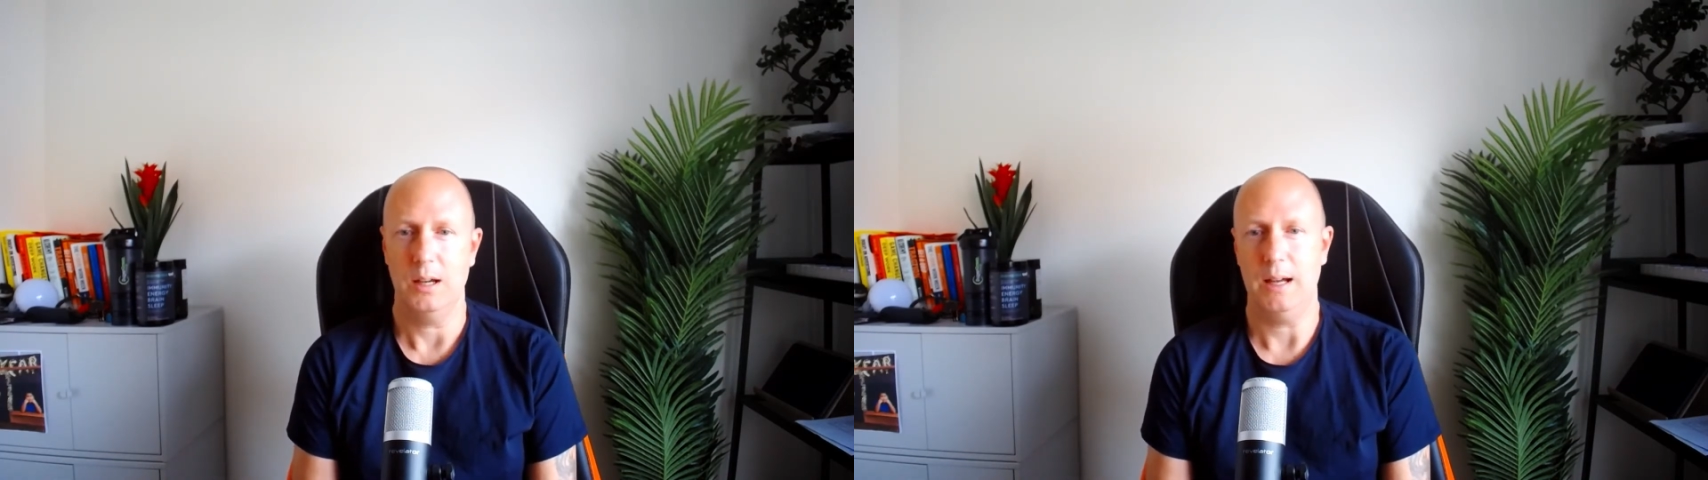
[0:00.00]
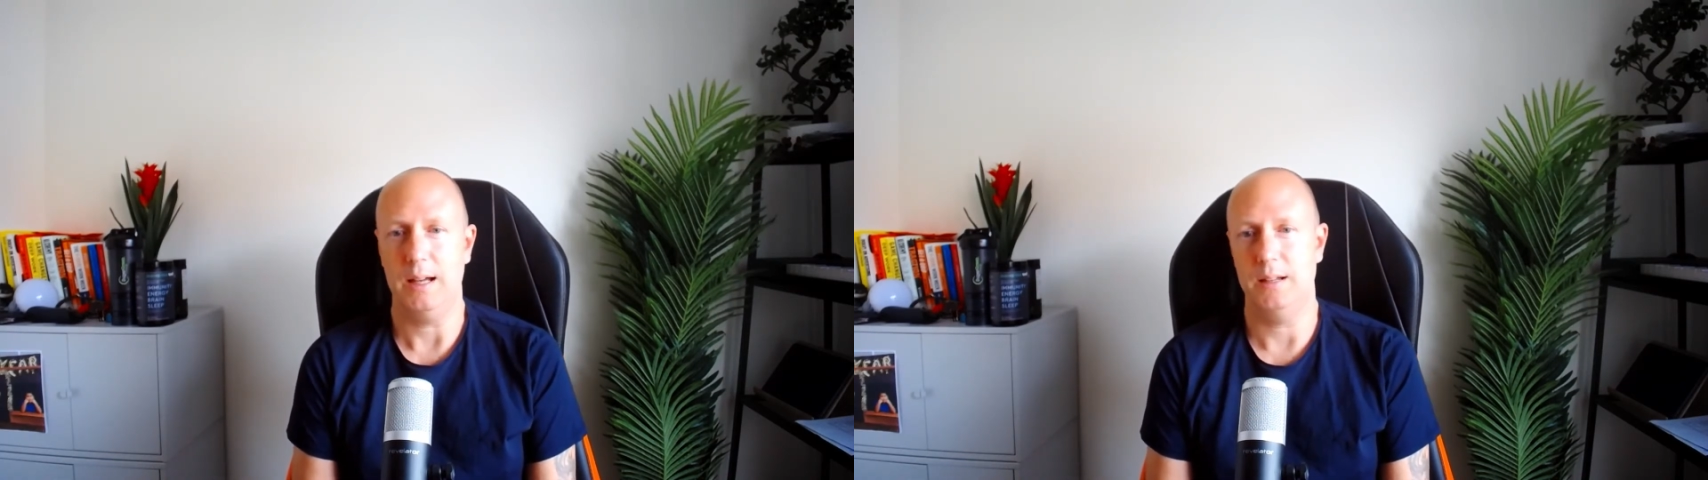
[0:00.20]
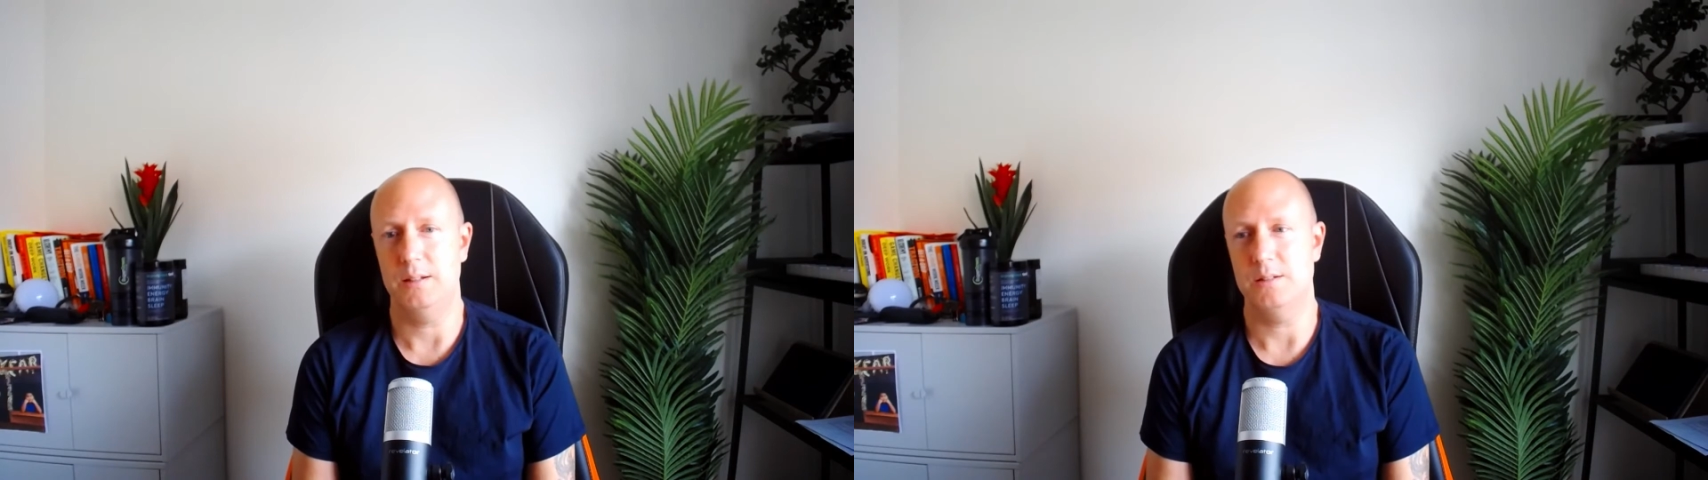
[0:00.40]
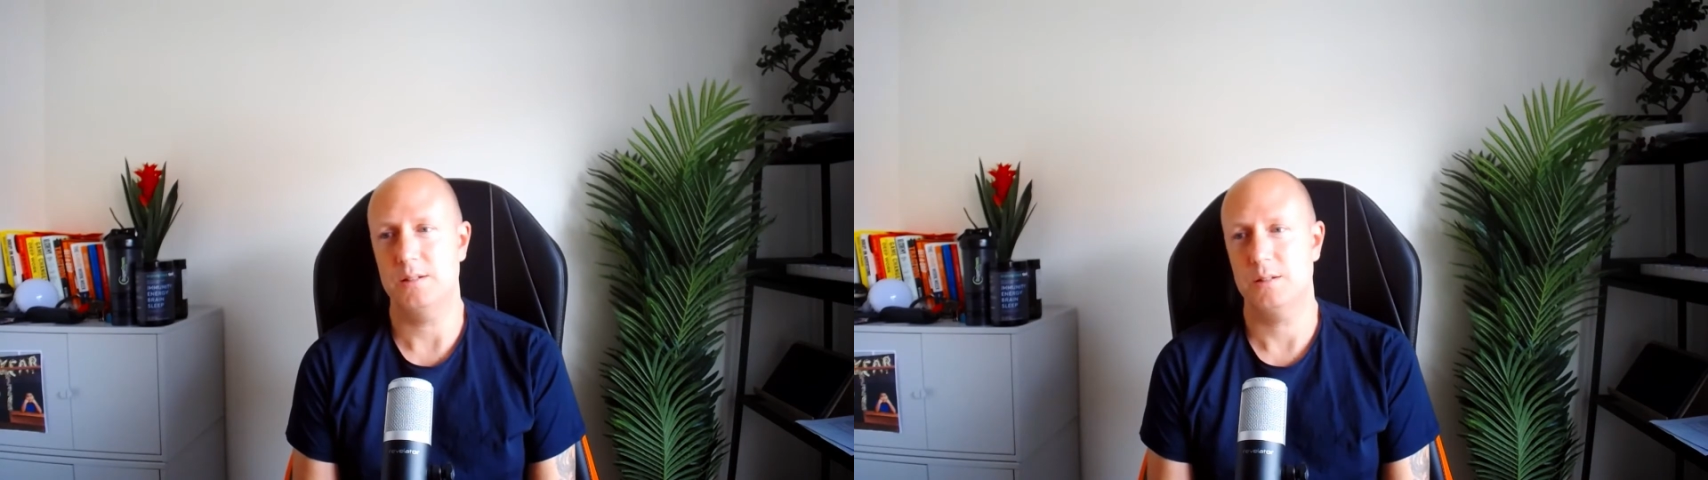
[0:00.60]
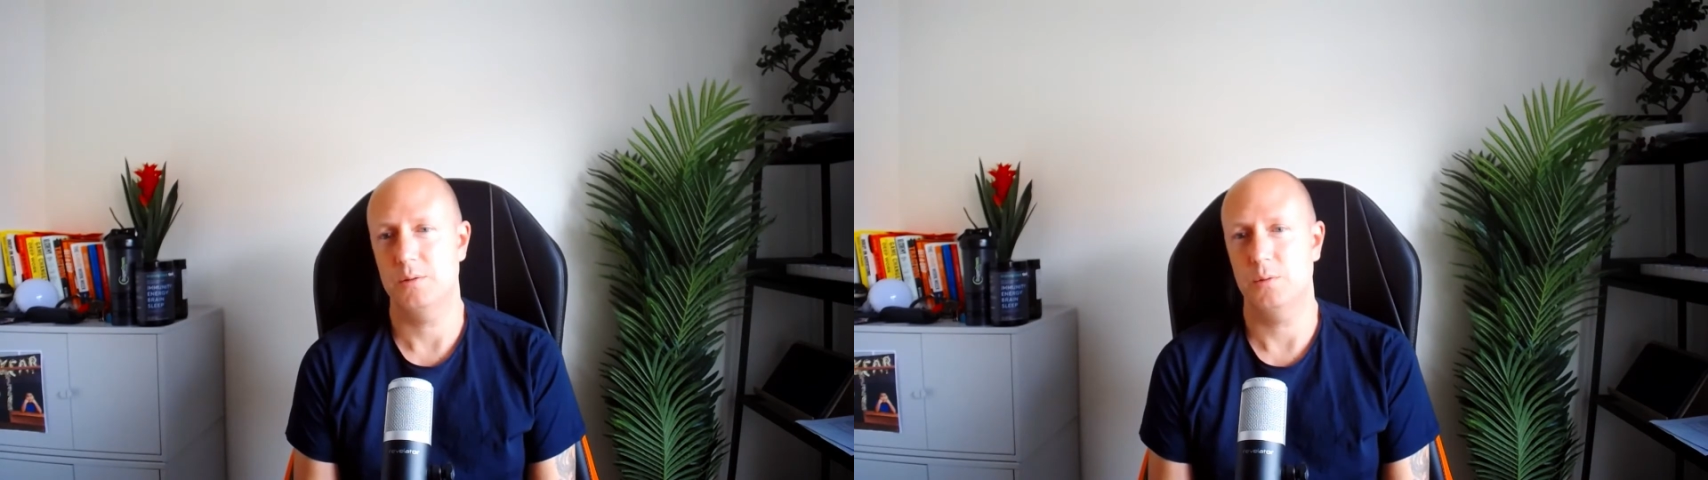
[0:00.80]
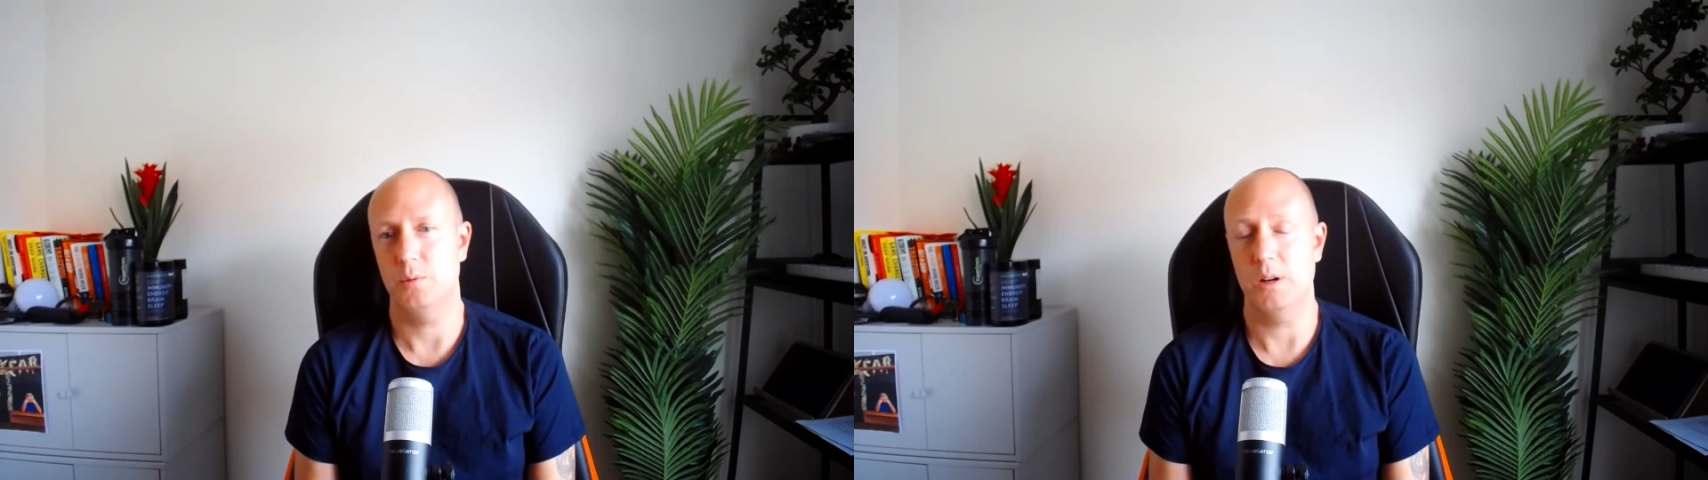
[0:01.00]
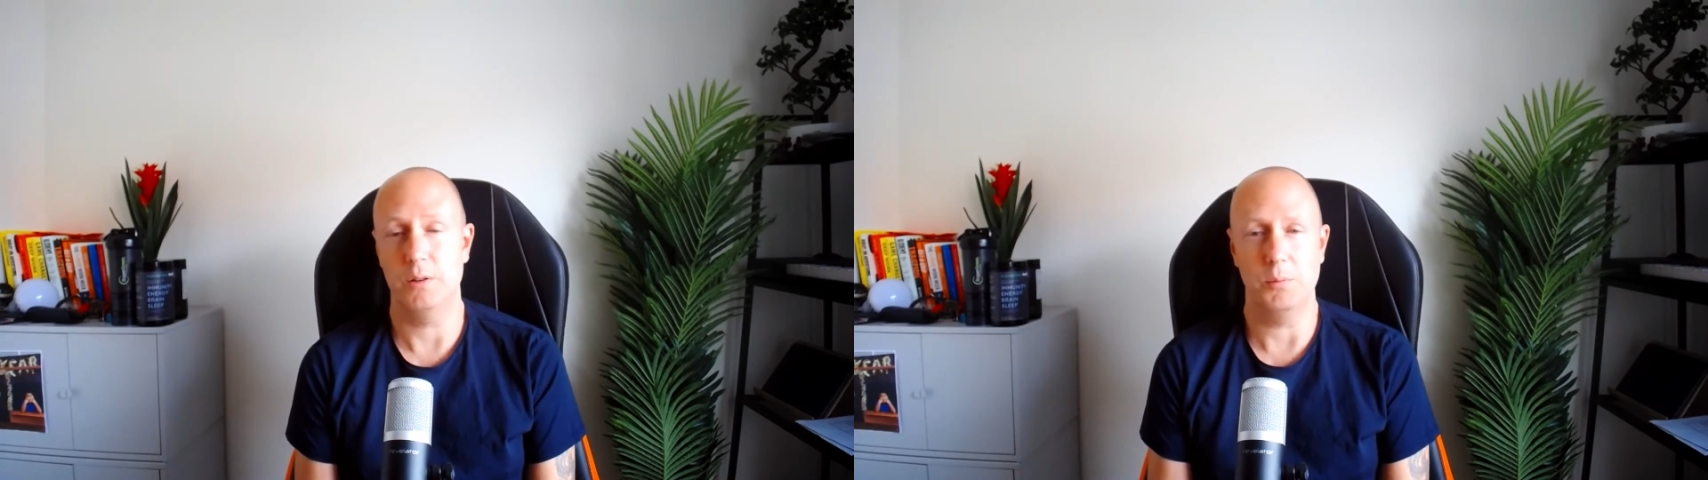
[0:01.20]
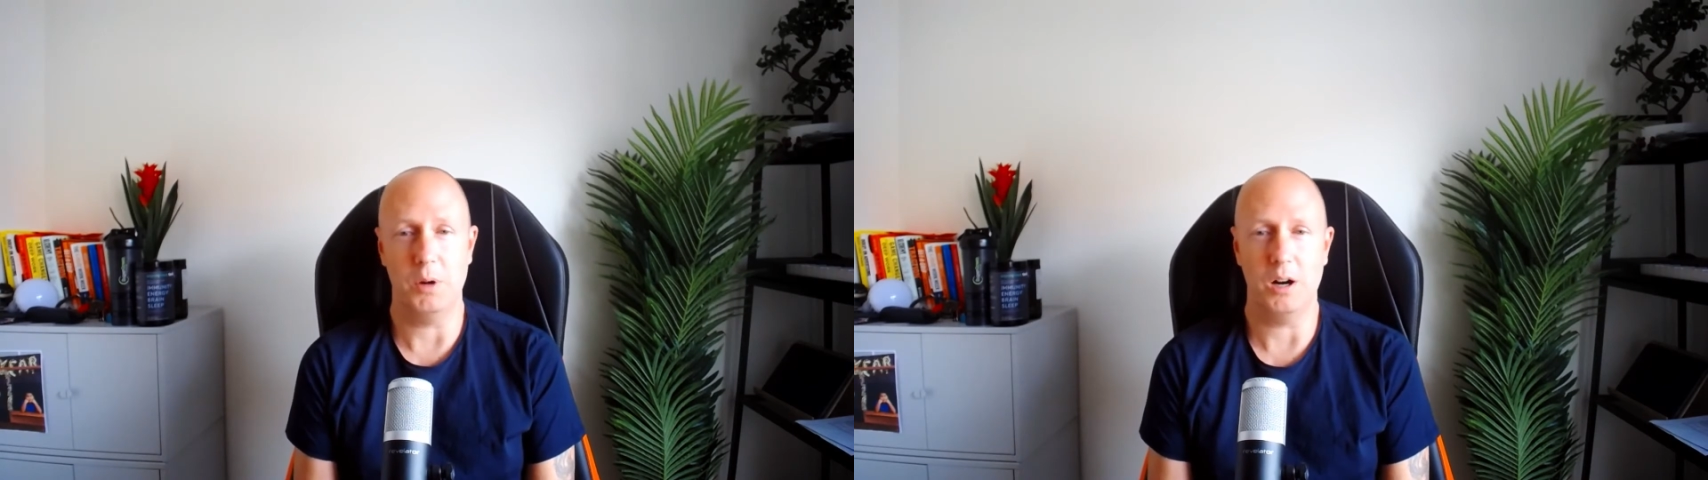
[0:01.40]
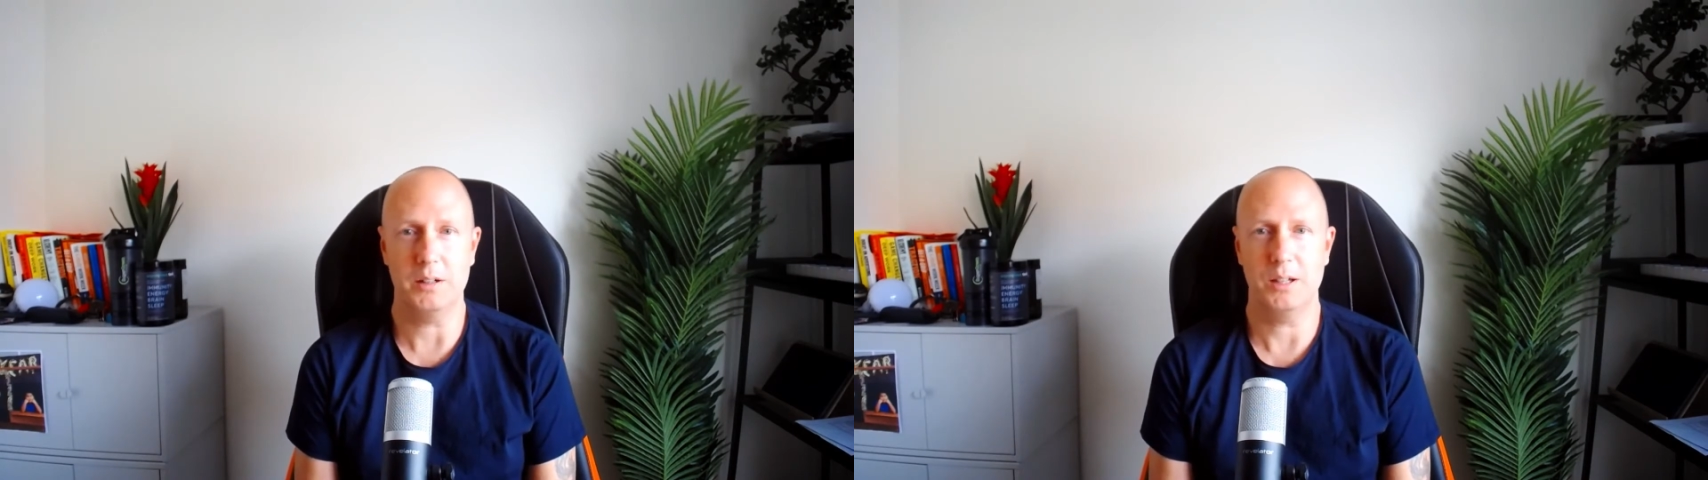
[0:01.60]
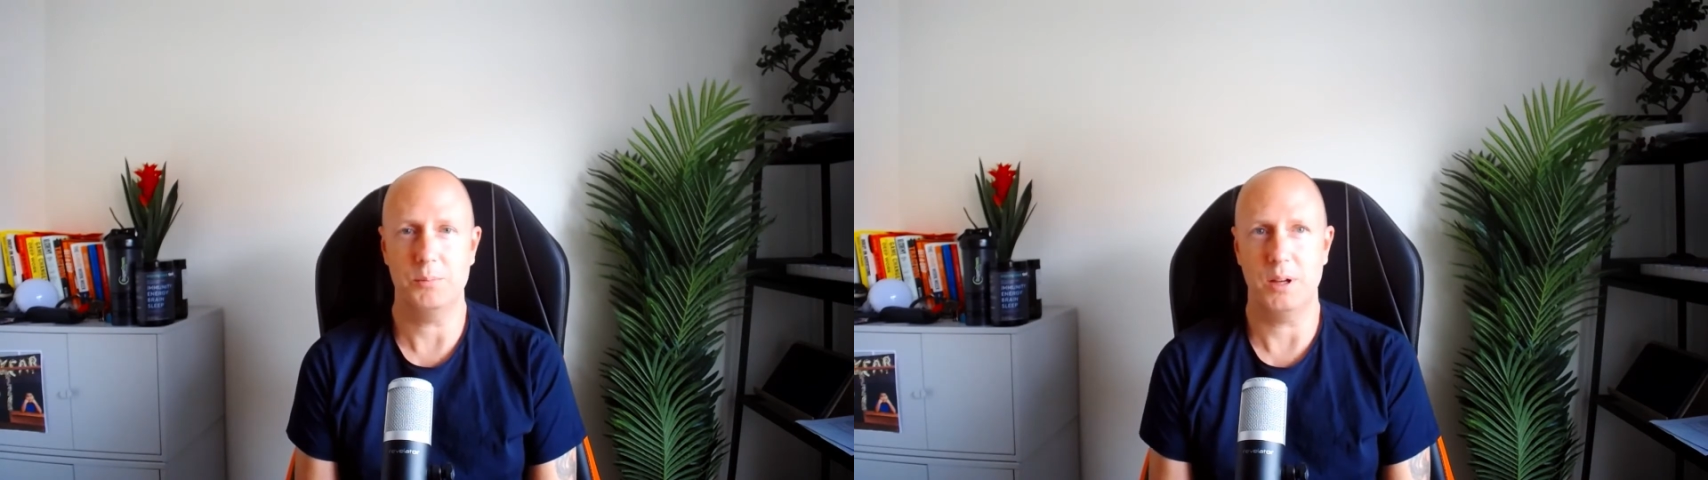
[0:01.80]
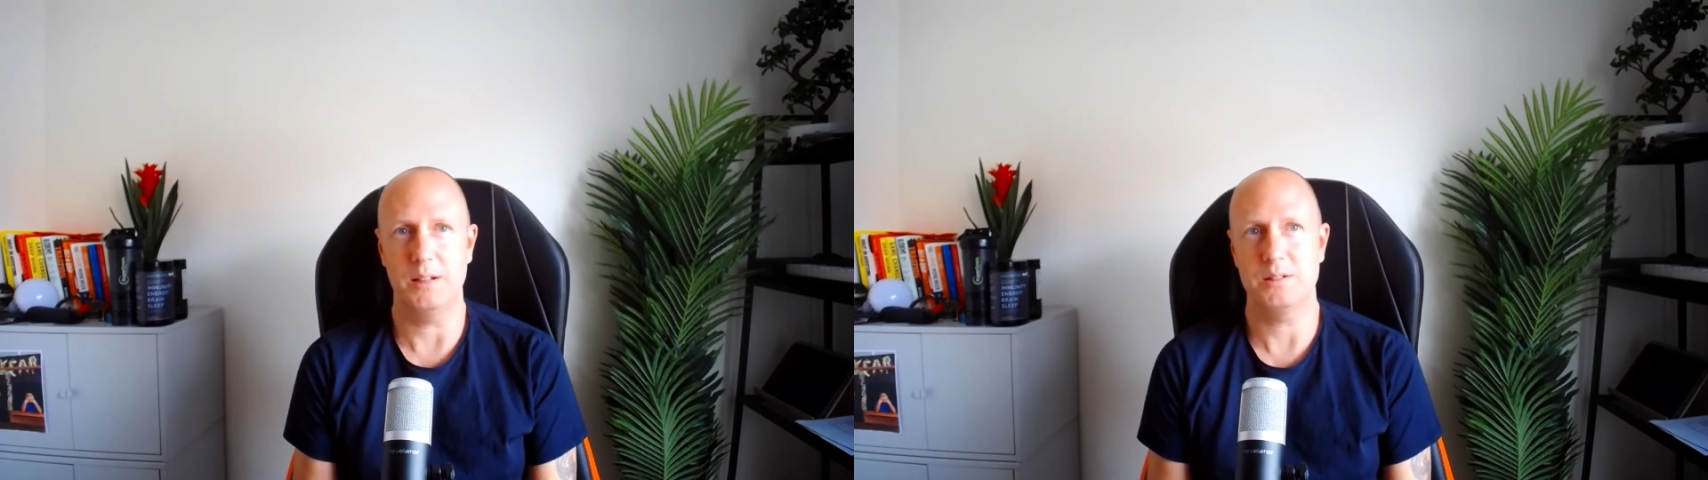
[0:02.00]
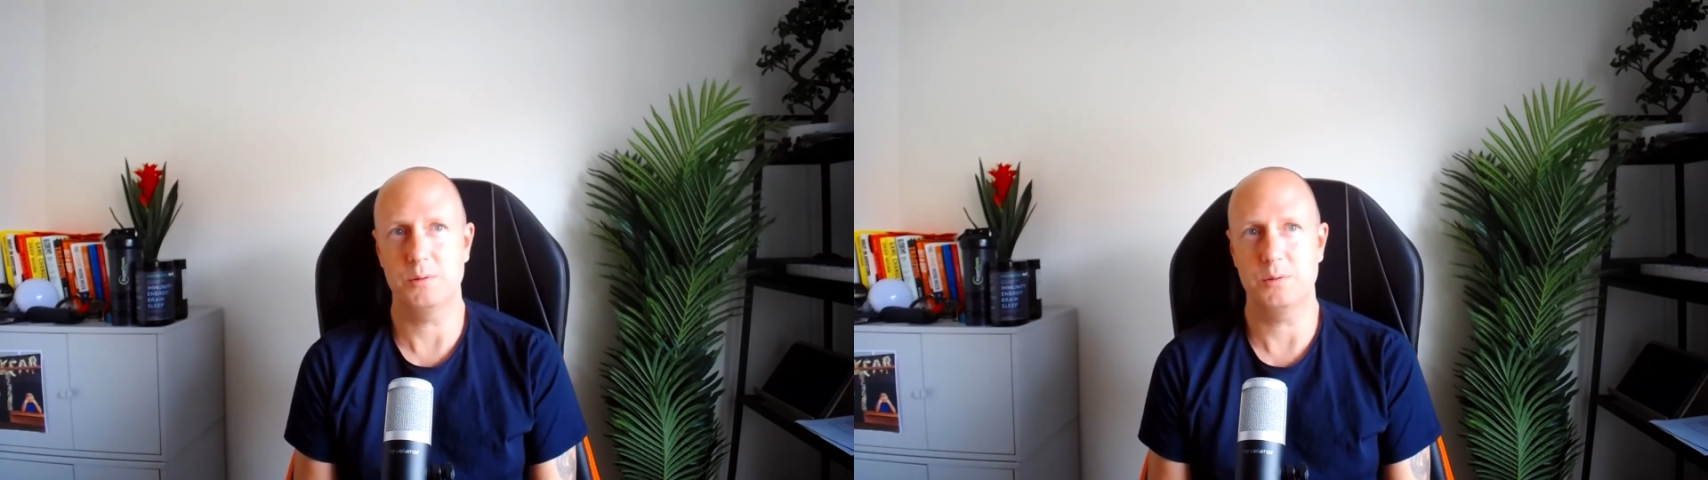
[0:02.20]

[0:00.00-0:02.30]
and we're on the marketplace.